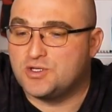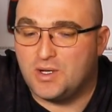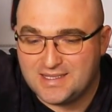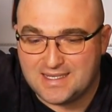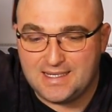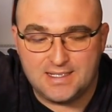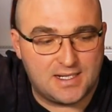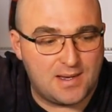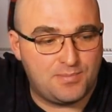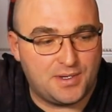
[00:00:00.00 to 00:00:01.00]
So let's clean
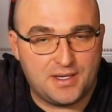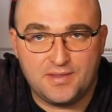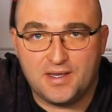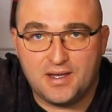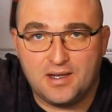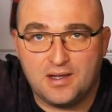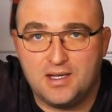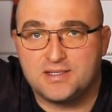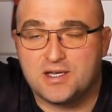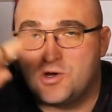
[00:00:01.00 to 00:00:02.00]
it up and then
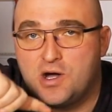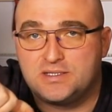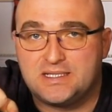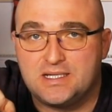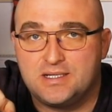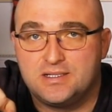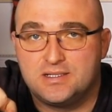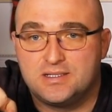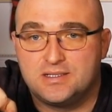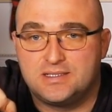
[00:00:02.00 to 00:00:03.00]
let's go out
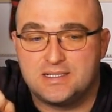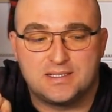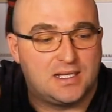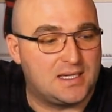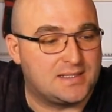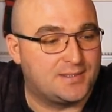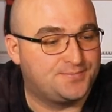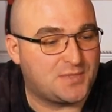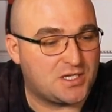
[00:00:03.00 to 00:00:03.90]
and test the lights.